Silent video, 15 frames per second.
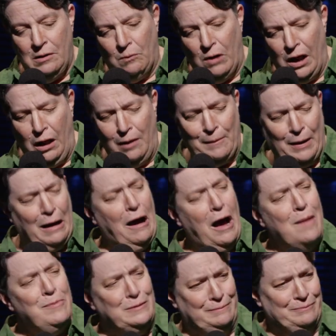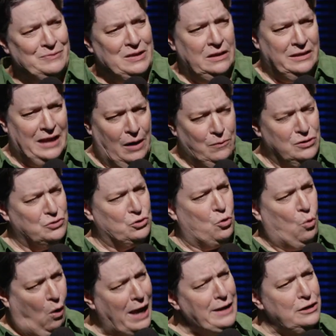Well, Bob, that was
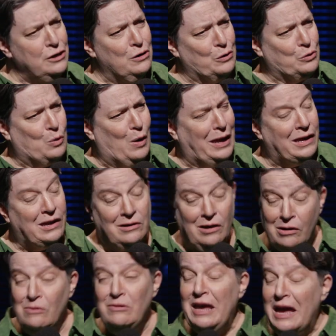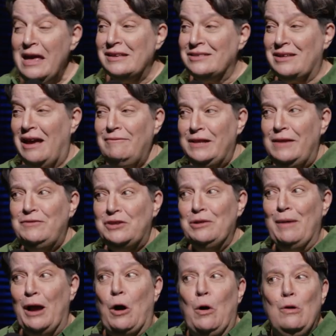quite an earthquake. Oh, yes, I've lived
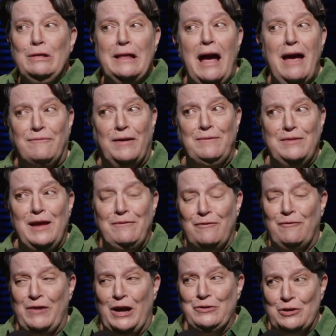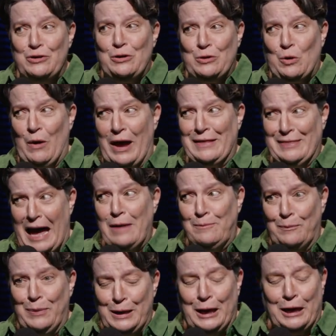here my whole life. I've never felt an earthquake
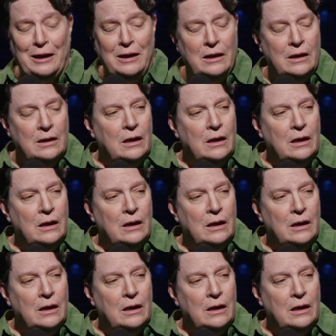that big.